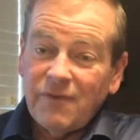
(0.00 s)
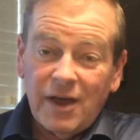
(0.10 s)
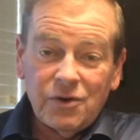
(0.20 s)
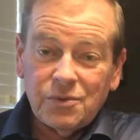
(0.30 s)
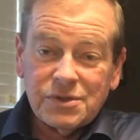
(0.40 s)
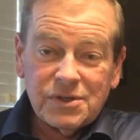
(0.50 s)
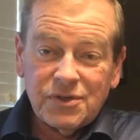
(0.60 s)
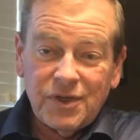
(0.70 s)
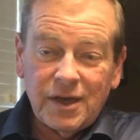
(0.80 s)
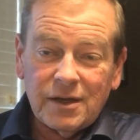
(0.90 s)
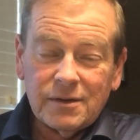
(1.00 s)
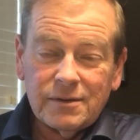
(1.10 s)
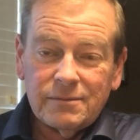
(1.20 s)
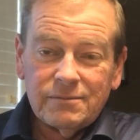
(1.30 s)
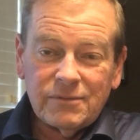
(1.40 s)
Vinyl was the thing.
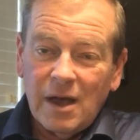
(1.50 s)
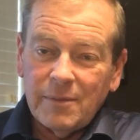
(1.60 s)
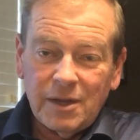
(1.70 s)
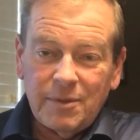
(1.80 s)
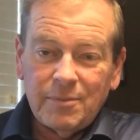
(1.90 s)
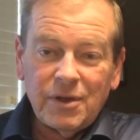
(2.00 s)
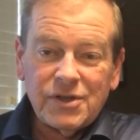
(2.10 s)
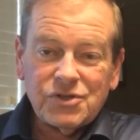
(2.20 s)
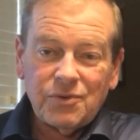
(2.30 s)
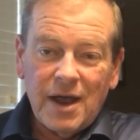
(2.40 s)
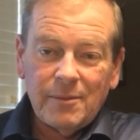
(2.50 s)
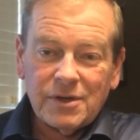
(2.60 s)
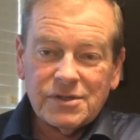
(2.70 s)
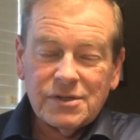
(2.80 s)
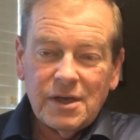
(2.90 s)
Not many people had
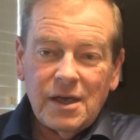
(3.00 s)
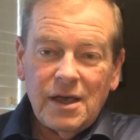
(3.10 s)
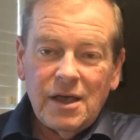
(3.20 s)
ceramics.